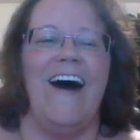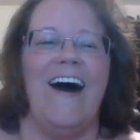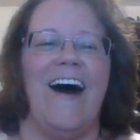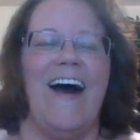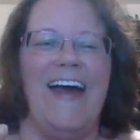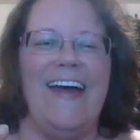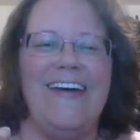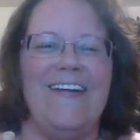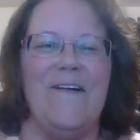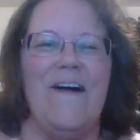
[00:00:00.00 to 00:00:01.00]
I
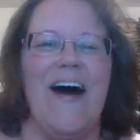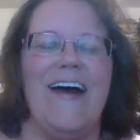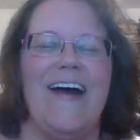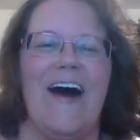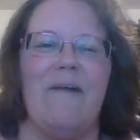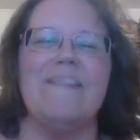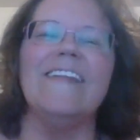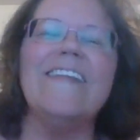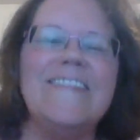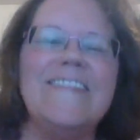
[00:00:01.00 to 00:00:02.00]
was
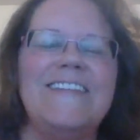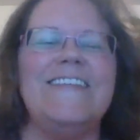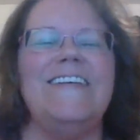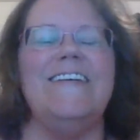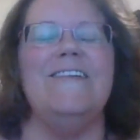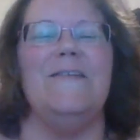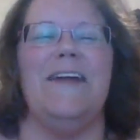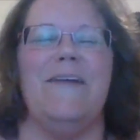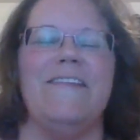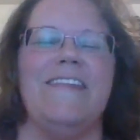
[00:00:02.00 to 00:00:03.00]
listening to you,
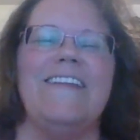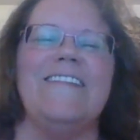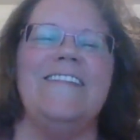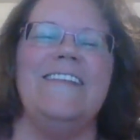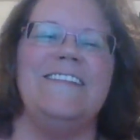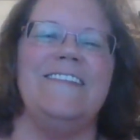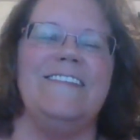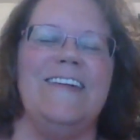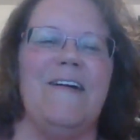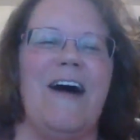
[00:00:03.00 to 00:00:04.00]
and I was listening
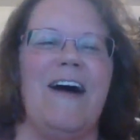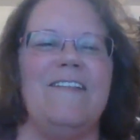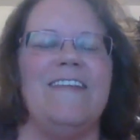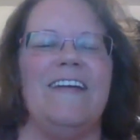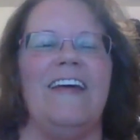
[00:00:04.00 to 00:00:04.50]
to, how you said,